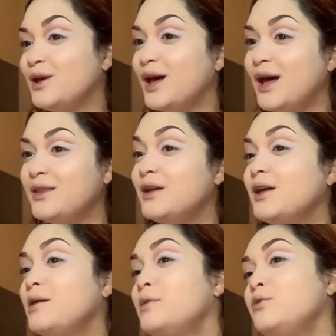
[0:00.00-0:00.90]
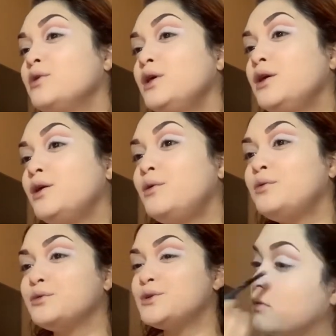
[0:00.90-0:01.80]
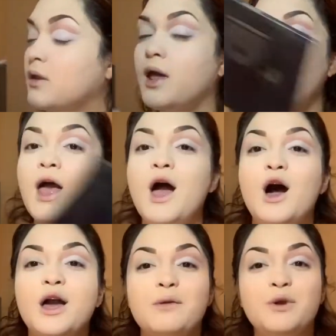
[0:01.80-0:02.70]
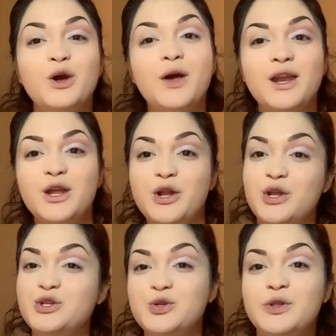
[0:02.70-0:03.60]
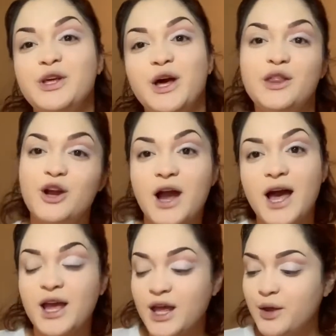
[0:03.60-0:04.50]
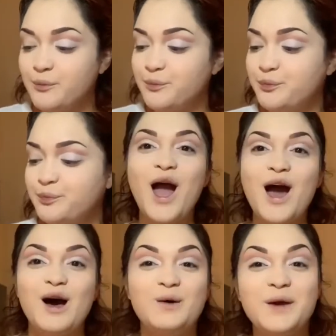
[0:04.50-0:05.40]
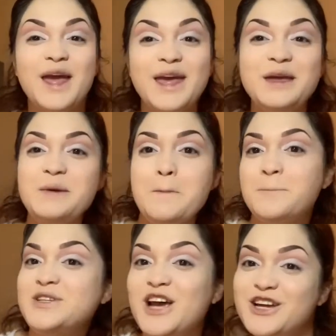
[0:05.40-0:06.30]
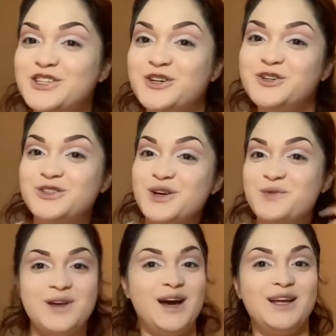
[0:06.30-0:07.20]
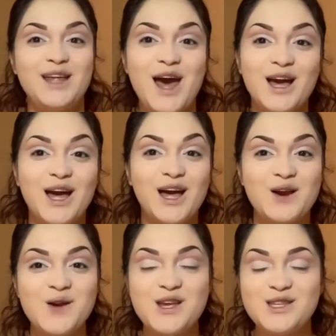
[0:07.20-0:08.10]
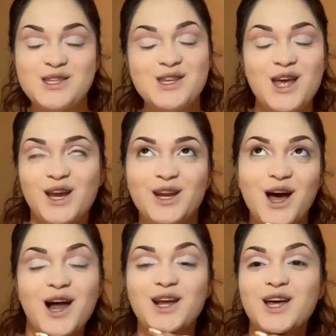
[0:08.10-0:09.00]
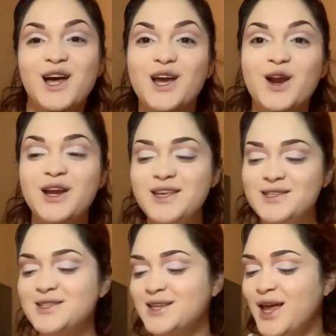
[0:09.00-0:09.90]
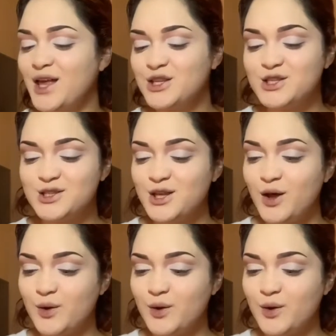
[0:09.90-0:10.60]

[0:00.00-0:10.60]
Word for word: I think it came out really cute. Okay, I'm gonna go ahead and do the other eye. Okay, bachachos, we got that cut crease, dollar cut crease. So,